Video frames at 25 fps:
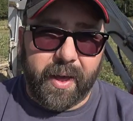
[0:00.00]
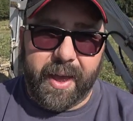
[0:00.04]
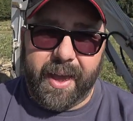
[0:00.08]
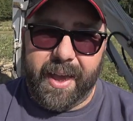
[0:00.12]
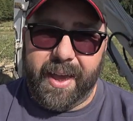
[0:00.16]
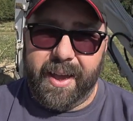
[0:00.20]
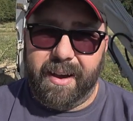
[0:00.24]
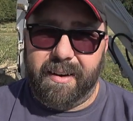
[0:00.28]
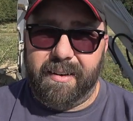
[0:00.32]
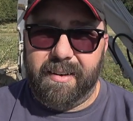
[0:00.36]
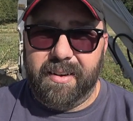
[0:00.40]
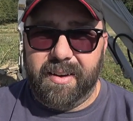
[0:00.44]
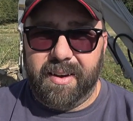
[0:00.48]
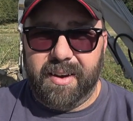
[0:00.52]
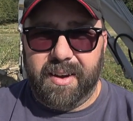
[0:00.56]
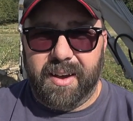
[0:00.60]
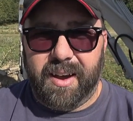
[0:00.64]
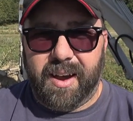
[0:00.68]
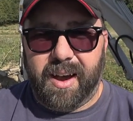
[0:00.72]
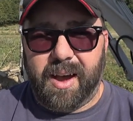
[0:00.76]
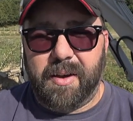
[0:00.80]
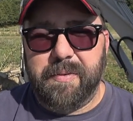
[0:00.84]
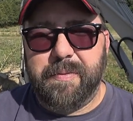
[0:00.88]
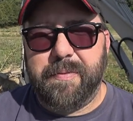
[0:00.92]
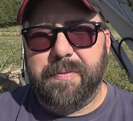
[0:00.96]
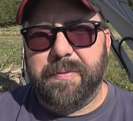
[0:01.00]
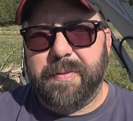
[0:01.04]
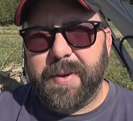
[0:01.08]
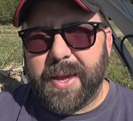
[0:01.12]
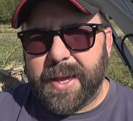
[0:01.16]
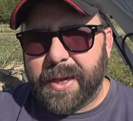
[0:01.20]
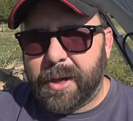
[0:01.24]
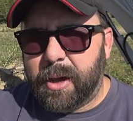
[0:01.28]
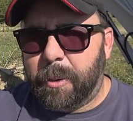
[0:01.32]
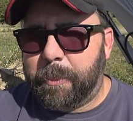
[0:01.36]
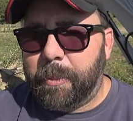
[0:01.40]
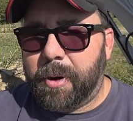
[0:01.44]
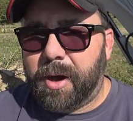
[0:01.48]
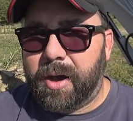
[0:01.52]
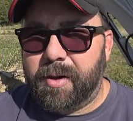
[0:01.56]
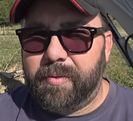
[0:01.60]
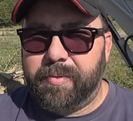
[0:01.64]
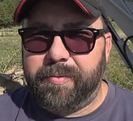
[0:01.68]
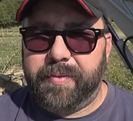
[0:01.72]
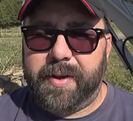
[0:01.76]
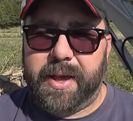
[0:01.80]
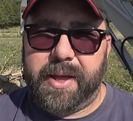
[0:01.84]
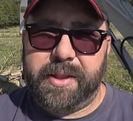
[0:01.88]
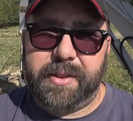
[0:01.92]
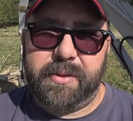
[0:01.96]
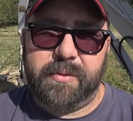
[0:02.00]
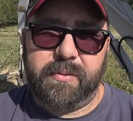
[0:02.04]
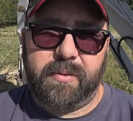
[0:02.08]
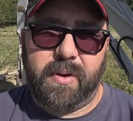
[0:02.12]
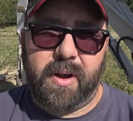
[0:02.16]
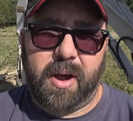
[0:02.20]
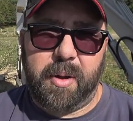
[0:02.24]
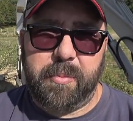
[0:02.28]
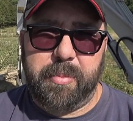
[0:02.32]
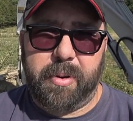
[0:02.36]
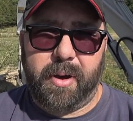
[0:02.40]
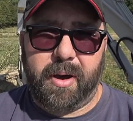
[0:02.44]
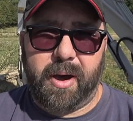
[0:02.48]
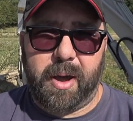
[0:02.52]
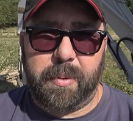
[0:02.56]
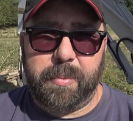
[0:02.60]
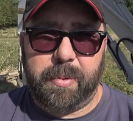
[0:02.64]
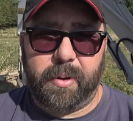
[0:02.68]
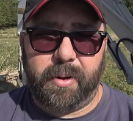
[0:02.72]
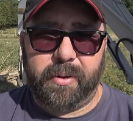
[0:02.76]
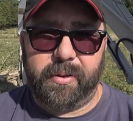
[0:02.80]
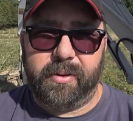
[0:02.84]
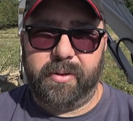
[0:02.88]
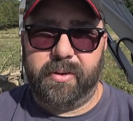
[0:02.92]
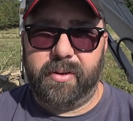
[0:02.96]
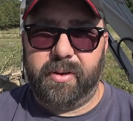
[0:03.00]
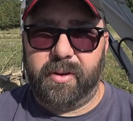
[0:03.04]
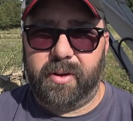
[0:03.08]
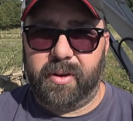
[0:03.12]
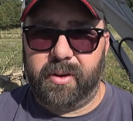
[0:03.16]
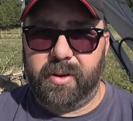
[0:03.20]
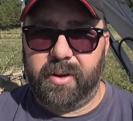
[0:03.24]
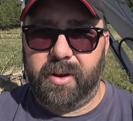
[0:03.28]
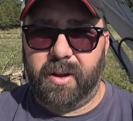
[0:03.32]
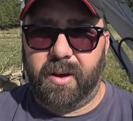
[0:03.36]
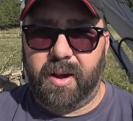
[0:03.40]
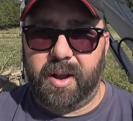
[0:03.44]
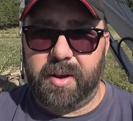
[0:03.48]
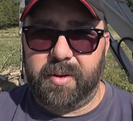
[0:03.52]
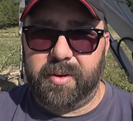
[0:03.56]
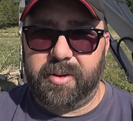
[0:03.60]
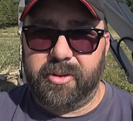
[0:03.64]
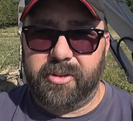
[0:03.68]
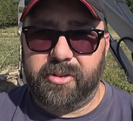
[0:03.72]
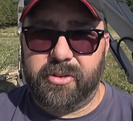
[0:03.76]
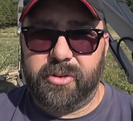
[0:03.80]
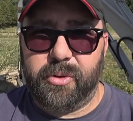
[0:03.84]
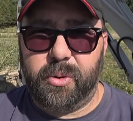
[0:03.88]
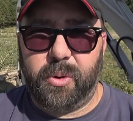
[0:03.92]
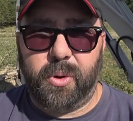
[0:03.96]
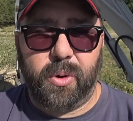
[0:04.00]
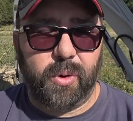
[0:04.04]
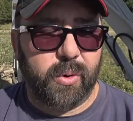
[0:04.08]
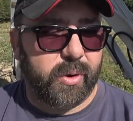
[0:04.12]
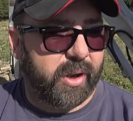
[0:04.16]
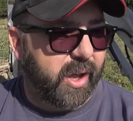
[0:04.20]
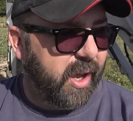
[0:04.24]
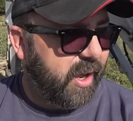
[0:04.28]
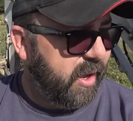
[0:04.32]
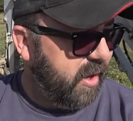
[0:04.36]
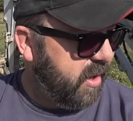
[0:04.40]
that out. I think I might have found the right pipe online to order,